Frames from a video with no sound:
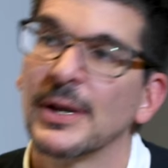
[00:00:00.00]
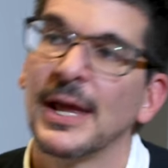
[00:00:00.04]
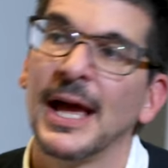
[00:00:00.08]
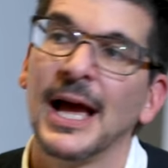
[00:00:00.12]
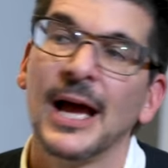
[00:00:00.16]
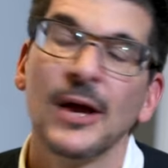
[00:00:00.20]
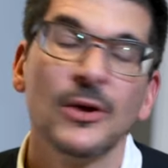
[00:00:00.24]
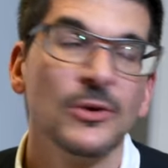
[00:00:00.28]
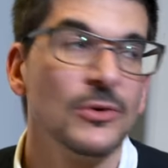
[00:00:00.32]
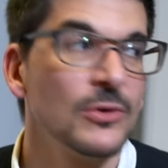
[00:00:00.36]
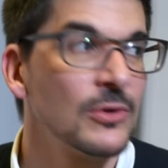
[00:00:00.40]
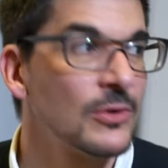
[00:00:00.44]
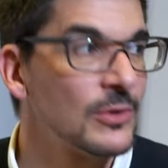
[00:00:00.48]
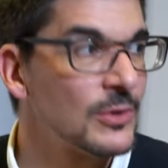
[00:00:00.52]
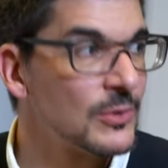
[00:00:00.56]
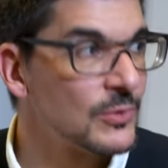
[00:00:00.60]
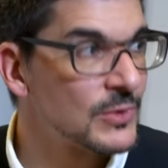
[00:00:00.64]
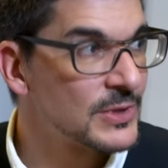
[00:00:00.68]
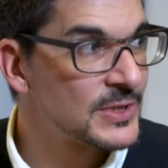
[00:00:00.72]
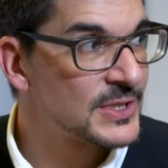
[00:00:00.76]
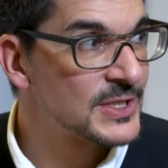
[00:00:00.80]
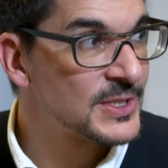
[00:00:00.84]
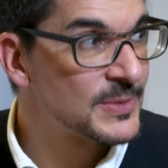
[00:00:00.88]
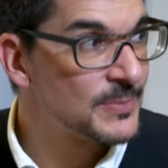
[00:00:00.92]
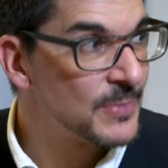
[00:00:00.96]
But how you're going
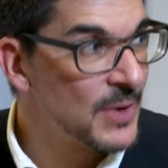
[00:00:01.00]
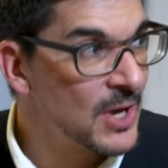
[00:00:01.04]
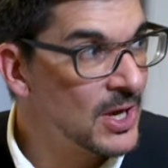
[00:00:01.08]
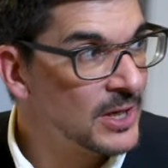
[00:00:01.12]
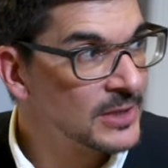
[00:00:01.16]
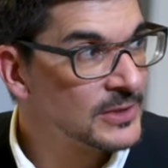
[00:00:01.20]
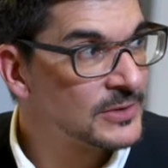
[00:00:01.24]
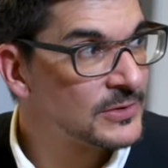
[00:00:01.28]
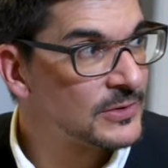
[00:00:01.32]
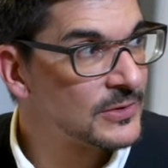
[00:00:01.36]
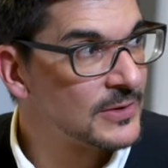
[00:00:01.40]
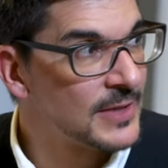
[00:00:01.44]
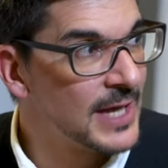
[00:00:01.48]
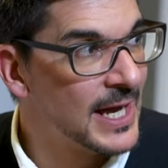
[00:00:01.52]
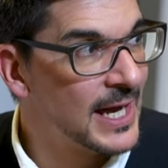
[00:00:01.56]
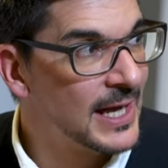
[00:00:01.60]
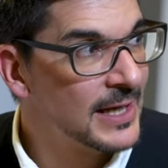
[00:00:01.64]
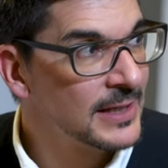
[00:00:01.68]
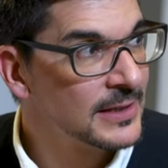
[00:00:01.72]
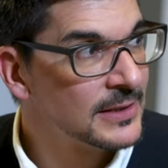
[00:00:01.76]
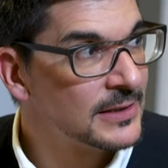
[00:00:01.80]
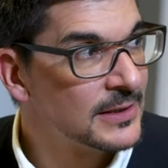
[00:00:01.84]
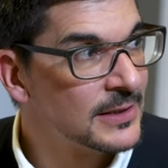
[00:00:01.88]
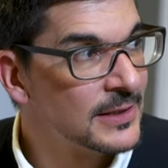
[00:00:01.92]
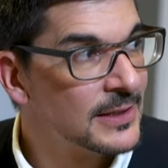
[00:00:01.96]
to respond to
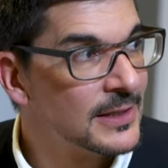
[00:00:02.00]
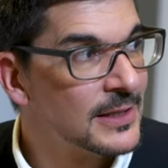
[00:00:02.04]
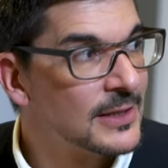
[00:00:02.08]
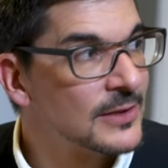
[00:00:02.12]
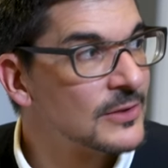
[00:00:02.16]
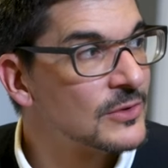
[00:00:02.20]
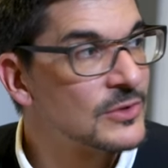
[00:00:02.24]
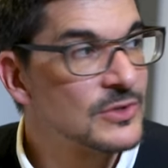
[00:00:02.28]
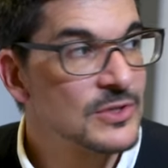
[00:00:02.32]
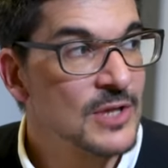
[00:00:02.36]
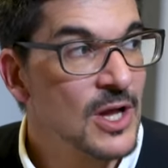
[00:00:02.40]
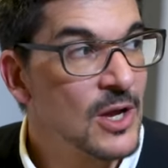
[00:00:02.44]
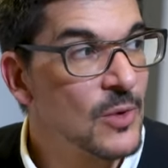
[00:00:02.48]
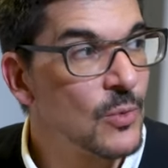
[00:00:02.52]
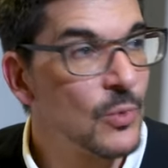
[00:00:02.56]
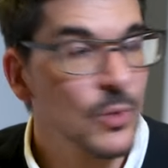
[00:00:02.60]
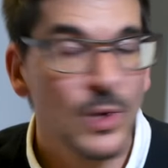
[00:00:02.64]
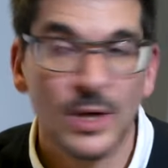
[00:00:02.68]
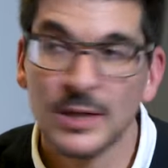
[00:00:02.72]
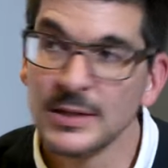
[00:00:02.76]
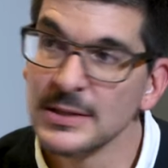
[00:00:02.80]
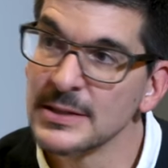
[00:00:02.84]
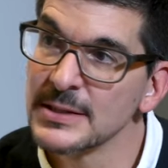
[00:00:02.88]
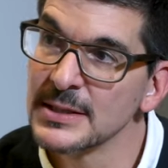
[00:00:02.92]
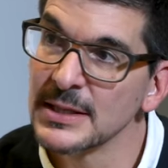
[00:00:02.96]
that, there's not
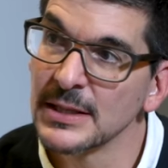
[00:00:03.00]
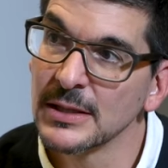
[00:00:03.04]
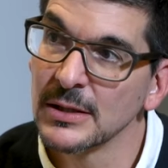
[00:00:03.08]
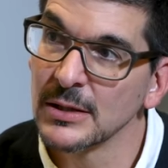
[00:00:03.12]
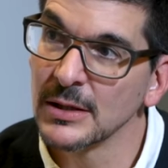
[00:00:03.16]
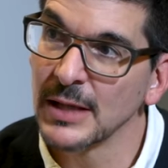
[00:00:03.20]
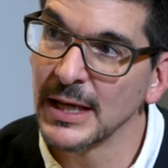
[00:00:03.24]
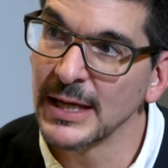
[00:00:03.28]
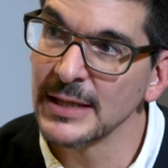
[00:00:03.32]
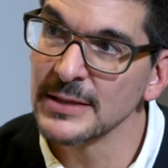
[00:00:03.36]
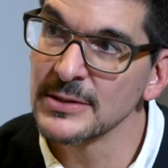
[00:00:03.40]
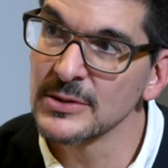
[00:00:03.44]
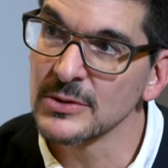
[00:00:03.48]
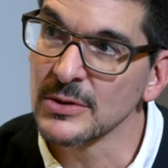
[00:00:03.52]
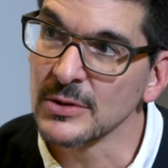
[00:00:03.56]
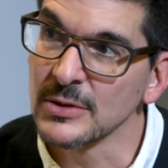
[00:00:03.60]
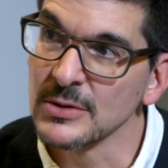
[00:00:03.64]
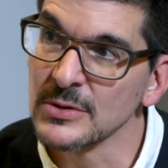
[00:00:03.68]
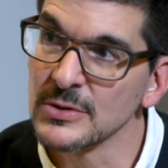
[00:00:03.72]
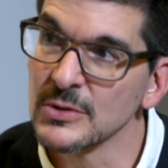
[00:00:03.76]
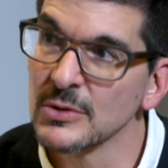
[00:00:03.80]
one single answer.